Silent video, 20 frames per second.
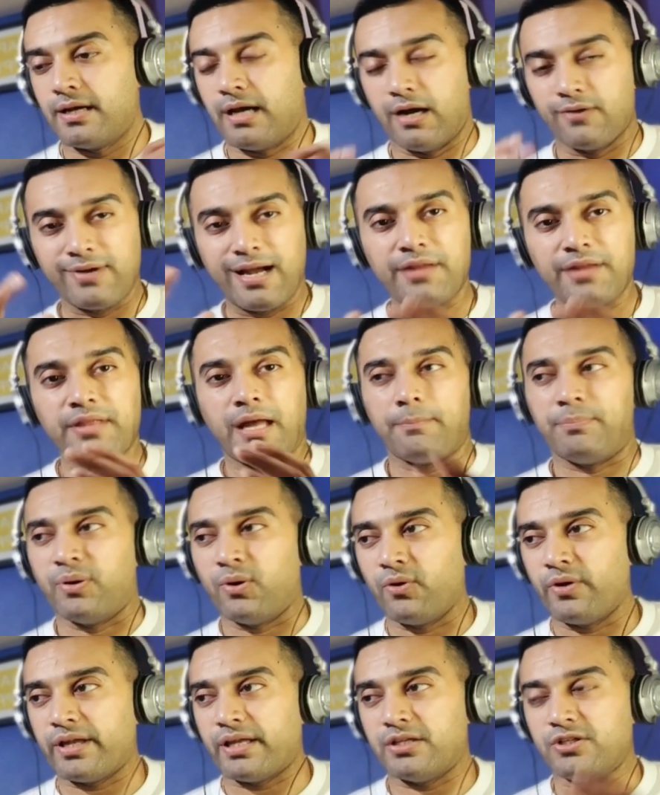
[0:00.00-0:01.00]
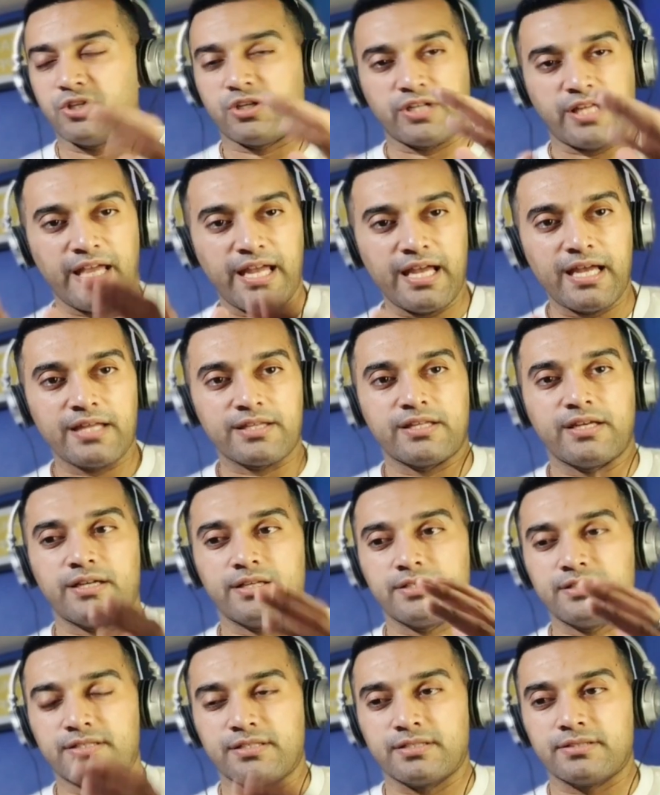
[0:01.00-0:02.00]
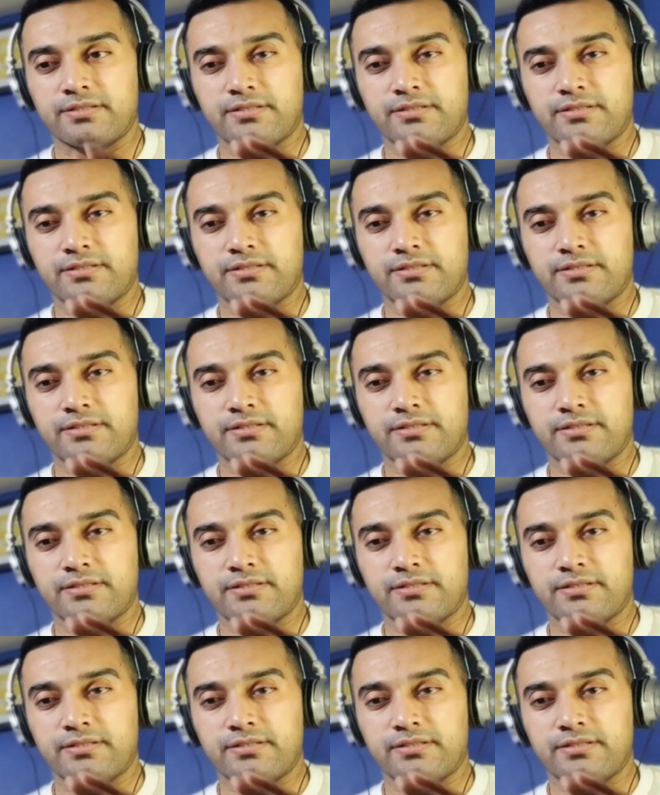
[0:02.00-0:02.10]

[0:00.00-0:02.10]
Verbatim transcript: Around that point, you could hear the dun,